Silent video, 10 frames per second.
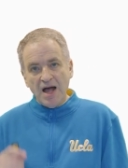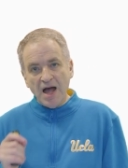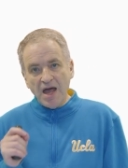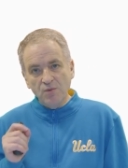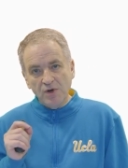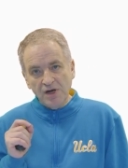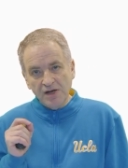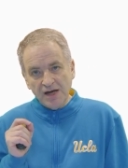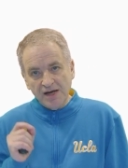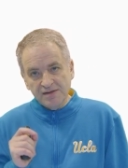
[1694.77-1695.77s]
I want
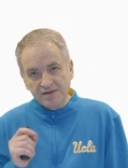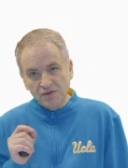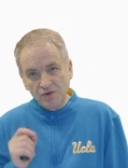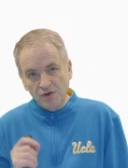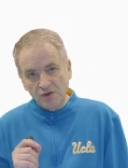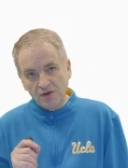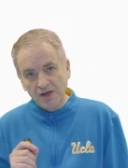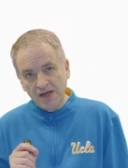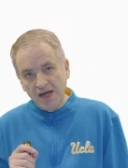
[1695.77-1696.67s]
us to look